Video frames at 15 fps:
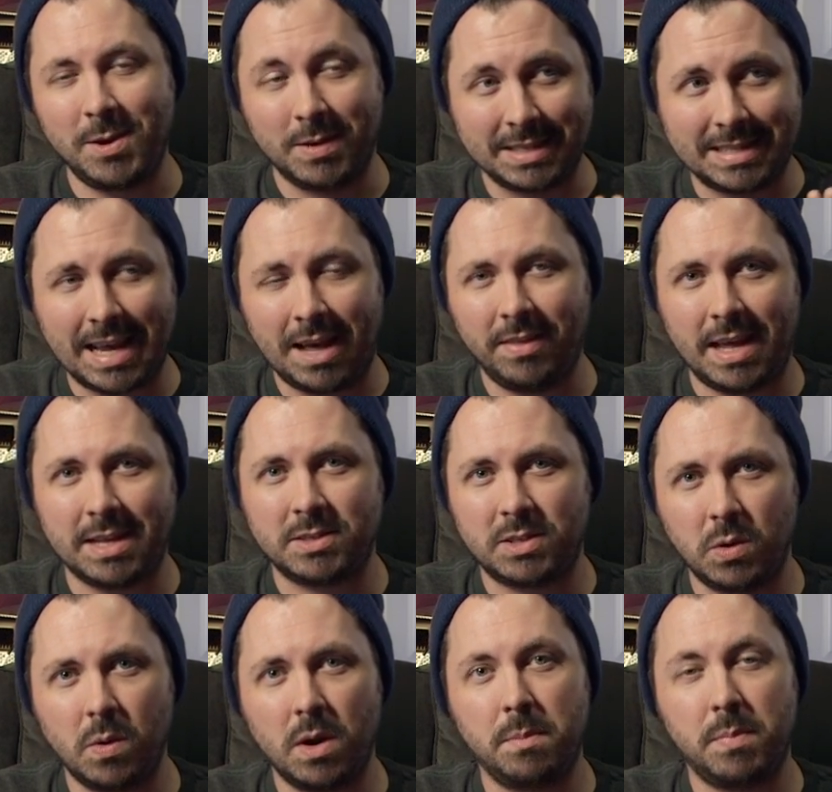You could tell that
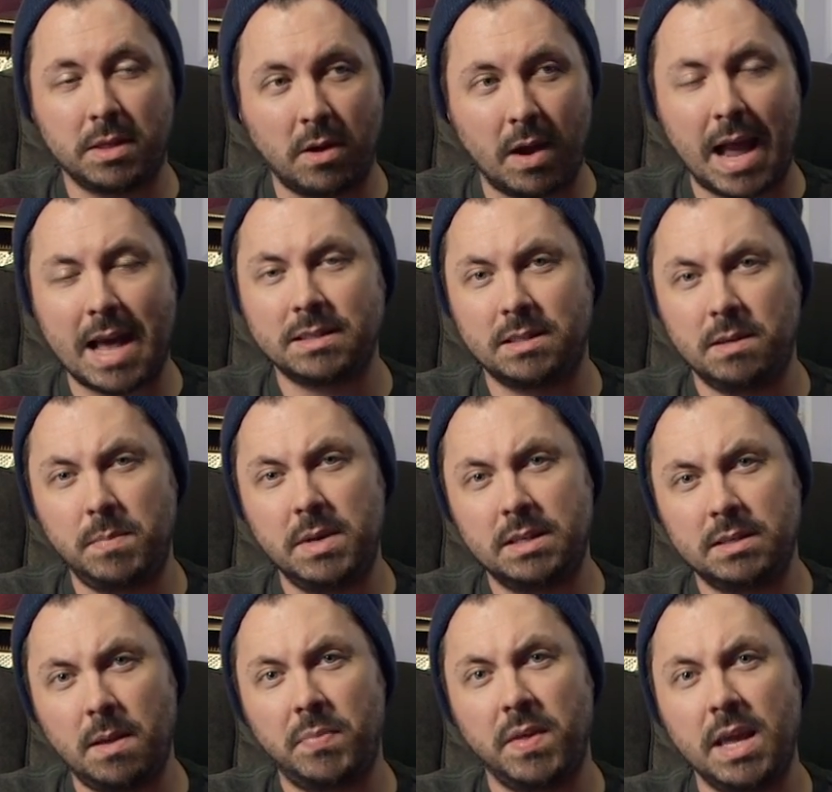story, but there has to be
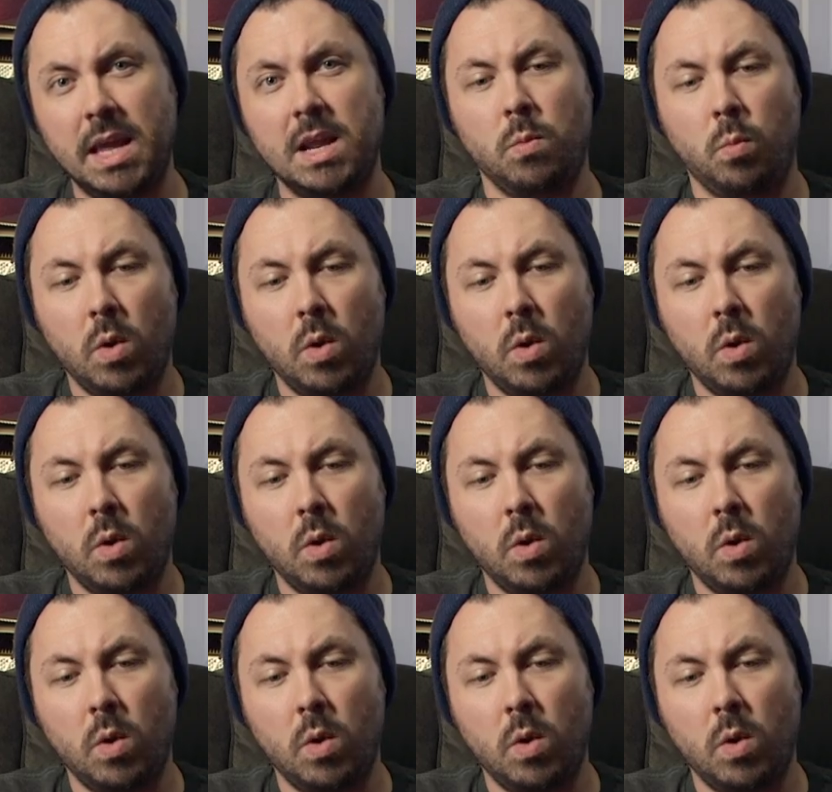something in it.